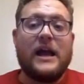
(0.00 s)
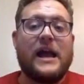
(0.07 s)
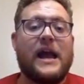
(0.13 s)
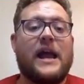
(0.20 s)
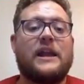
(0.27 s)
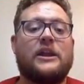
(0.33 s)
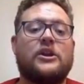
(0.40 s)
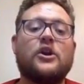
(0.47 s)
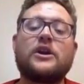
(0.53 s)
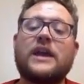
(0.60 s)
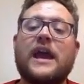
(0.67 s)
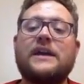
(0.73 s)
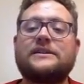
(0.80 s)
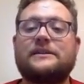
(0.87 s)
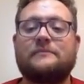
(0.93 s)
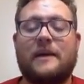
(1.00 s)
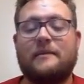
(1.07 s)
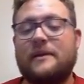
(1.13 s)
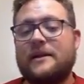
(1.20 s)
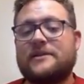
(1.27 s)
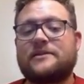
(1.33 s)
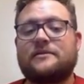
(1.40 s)
And in your case, maybe
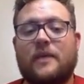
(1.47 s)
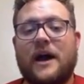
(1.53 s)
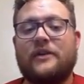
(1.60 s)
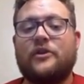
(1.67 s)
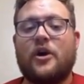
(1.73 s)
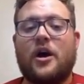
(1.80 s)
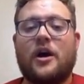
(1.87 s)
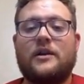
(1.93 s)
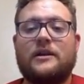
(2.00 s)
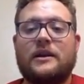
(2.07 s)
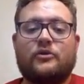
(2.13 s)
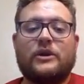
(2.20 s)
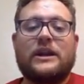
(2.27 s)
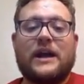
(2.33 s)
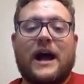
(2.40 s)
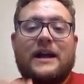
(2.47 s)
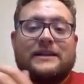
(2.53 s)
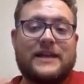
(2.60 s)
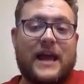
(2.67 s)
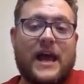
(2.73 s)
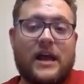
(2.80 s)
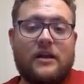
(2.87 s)
it's Python
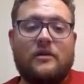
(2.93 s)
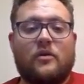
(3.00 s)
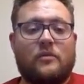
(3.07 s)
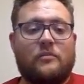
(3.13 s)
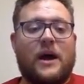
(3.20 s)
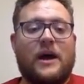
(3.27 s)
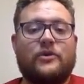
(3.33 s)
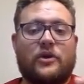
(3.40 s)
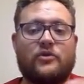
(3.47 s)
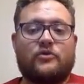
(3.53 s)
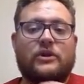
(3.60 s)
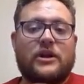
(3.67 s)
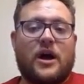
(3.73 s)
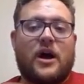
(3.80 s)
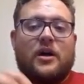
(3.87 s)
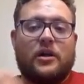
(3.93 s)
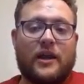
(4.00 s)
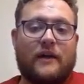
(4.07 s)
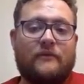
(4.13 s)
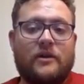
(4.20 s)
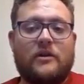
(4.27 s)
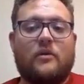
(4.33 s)
3.10 or Python
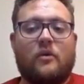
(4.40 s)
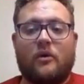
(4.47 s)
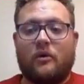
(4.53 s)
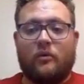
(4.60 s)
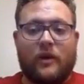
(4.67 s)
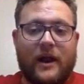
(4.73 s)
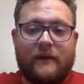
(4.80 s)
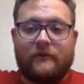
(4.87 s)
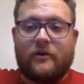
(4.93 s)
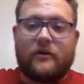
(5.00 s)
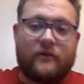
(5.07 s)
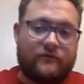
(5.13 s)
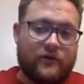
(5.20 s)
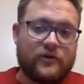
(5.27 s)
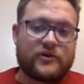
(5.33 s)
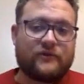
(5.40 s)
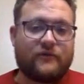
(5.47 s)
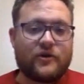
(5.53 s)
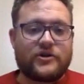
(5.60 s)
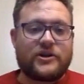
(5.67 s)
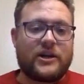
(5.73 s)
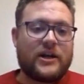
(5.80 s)
3.11 or whatever the future
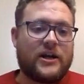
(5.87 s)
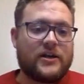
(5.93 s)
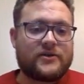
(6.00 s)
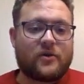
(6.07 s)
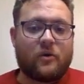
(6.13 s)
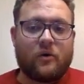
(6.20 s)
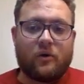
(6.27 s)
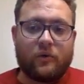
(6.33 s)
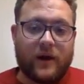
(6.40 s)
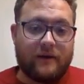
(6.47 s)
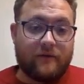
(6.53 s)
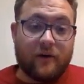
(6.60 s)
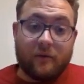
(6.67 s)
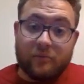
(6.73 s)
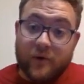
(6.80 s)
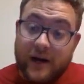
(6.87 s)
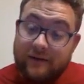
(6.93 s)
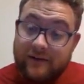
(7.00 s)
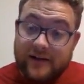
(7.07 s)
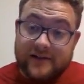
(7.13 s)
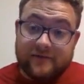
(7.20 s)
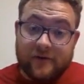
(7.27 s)
version is or whatever a
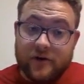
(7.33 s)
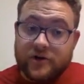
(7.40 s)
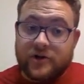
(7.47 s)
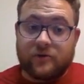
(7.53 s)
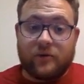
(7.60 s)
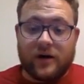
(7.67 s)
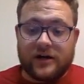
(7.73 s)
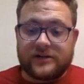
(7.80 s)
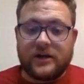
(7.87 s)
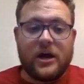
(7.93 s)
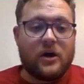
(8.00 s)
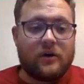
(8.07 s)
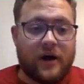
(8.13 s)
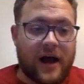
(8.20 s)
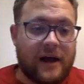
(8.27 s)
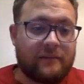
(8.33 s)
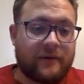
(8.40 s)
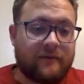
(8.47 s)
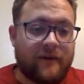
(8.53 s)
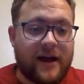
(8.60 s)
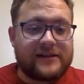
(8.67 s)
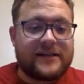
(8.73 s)
previous version was, right? But if
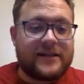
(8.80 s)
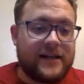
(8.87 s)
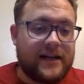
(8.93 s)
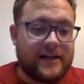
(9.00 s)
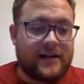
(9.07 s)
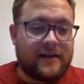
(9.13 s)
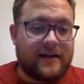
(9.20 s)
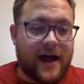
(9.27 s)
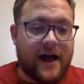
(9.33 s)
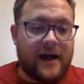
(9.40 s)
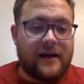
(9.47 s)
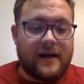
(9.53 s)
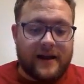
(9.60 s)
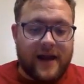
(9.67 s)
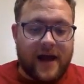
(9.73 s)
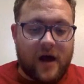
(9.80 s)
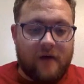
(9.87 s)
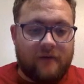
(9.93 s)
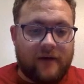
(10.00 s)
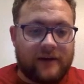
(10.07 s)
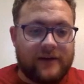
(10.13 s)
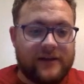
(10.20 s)
I CD into that, now if
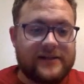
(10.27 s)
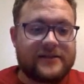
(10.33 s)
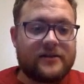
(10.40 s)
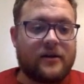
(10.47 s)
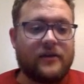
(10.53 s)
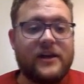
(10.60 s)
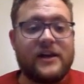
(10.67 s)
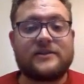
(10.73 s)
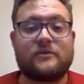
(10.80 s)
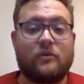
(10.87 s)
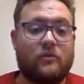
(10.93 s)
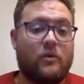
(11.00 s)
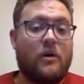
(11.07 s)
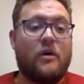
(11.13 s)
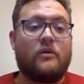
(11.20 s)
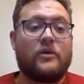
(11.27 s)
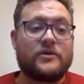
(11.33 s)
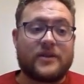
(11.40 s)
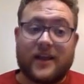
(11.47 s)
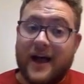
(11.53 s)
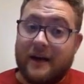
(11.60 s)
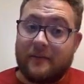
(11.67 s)
I list all this, whoa, there's a
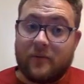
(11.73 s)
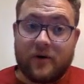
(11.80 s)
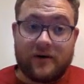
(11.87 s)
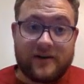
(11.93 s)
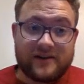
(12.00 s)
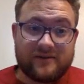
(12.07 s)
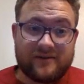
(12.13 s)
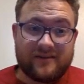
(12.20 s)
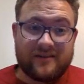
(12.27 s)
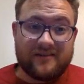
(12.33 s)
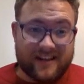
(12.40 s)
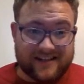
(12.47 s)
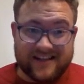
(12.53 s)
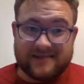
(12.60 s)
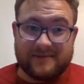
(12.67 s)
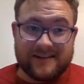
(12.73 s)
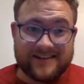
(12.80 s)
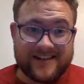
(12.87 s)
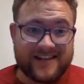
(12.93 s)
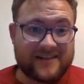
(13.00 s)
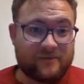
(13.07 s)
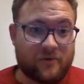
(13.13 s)
lot more in this one because it's my
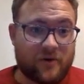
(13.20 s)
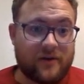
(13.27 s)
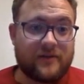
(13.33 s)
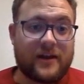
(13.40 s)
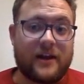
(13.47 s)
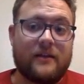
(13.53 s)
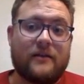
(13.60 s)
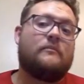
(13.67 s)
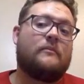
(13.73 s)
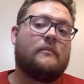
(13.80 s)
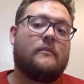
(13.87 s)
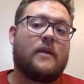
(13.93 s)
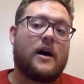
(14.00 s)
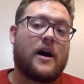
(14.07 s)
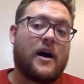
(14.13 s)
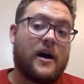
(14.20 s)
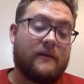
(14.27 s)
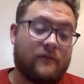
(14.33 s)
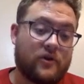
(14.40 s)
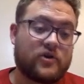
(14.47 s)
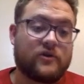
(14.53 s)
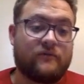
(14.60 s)
system one than my
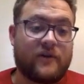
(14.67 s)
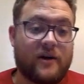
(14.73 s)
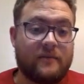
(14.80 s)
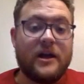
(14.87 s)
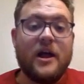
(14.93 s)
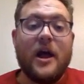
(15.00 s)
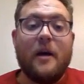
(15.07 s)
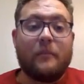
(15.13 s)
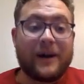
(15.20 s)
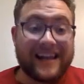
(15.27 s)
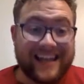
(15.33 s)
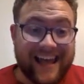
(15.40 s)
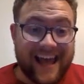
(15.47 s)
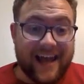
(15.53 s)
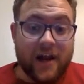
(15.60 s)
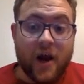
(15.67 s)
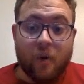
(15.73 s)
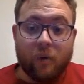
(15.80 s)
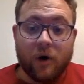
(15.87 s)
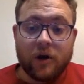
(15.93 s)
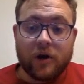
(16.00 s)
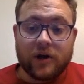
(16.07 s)
virtual environment. But again, again, we're
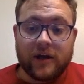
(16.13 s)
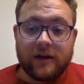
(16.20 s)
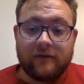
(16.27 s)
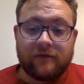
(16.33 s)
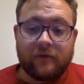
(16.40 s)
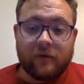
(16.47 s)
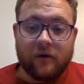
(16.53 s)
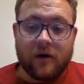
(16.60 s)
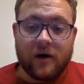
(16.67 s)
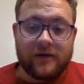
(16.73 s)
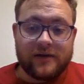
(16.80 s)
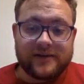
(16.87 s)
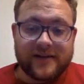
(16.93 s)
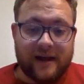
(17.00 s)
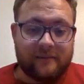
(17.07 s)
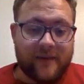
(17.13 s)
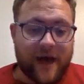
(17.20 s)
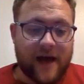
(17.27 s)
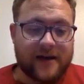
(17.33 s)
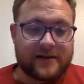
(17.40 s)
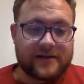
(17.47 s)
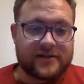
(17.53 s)
looking for the site
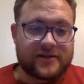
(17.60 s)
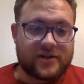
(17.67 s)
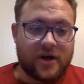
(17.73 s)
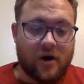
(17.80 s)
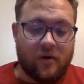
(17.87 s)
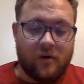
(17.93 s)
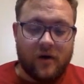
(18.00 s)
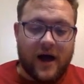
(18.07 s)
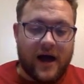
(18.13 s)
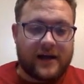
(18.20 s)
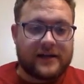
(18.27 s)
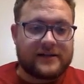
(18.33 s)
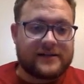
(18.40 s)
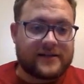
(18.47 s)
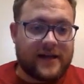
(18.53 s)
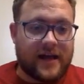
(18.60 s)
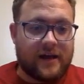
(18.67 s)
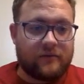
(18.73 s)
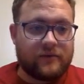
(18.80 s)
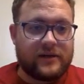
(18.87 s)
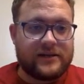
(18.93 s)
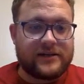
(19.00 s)
packages. So I can say
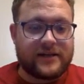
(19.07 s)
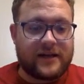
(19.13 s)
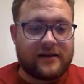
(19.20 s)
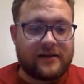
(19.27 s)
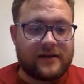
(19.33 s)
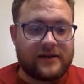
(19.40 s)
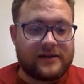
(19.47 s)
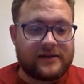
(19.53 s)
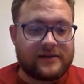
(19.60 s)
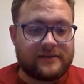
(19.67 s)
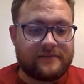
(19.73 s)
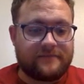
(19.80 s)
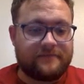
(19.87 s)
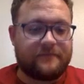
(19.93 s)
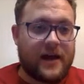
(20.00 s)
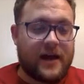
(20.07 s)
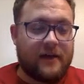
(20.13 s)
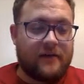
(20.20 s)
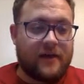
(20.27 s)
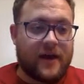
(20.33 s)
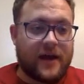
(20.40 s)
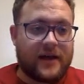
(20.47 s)
reset this and
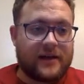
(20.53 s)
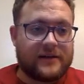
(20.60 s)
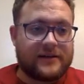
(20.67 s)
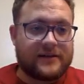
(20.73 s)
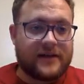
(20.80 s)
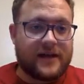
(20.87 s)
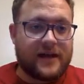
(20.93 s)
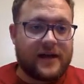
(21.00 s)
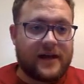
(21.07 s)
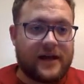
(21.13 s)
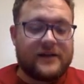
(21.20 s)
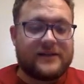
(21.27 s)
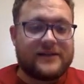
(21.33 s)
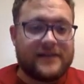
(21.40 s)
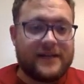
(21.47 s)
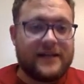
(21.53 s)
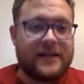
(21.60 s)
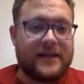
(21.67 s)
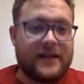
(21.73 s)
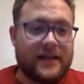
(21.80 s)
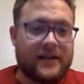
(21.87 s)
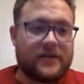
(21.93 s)
then I can say
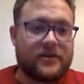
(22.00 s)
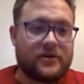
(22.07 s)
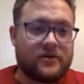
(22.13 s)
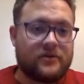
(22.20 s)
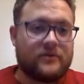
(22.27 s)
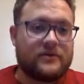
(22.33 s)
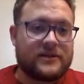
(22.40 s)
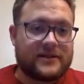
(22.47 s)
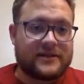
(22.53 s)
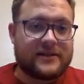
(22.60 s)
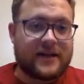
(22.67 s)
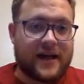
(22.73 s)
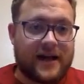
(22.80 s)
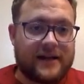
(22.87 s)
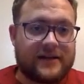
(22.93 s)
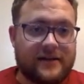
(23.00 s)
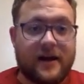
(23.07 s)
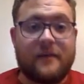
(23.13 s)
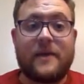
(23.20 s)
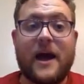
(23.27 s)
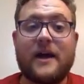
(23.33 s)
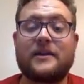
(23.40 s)
cd into
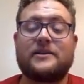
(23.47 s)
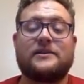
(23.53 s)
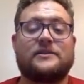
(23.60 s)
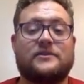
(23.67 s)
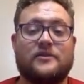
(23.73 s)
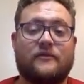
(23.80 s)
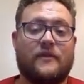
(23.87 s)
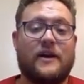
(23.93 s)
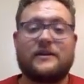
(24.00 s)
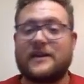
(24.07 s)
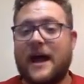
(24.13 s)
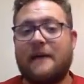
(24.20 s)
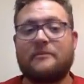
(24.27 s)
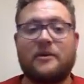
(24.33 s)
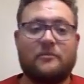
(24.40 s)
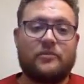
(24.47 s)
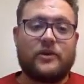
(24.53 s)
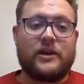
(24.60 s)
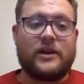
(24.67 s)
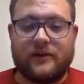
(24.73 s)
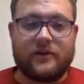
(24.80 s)
site.packages. So if I tab complete the